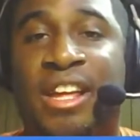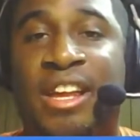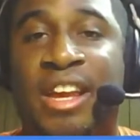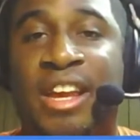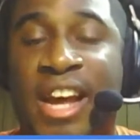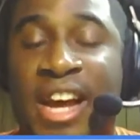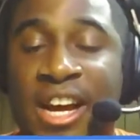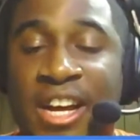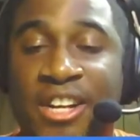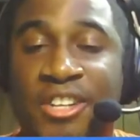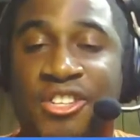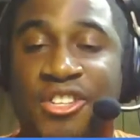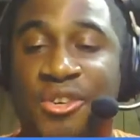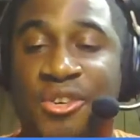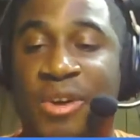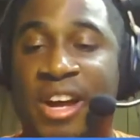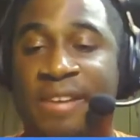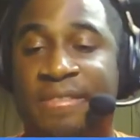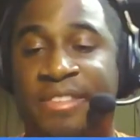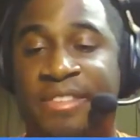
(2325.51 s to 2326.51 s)
now that
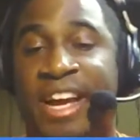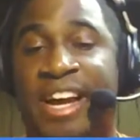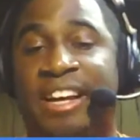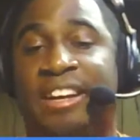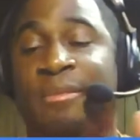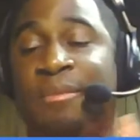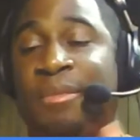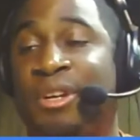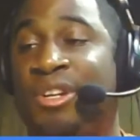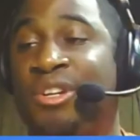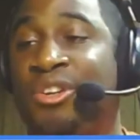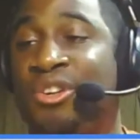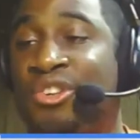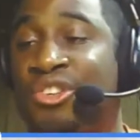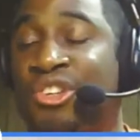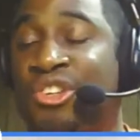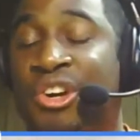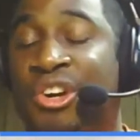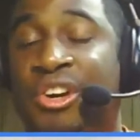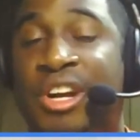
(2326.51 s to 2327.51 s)
you have documented your
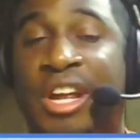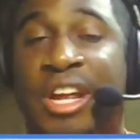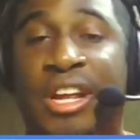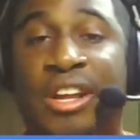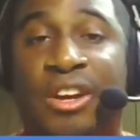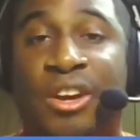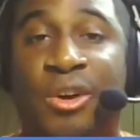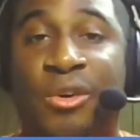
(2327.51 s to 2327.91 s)
journey,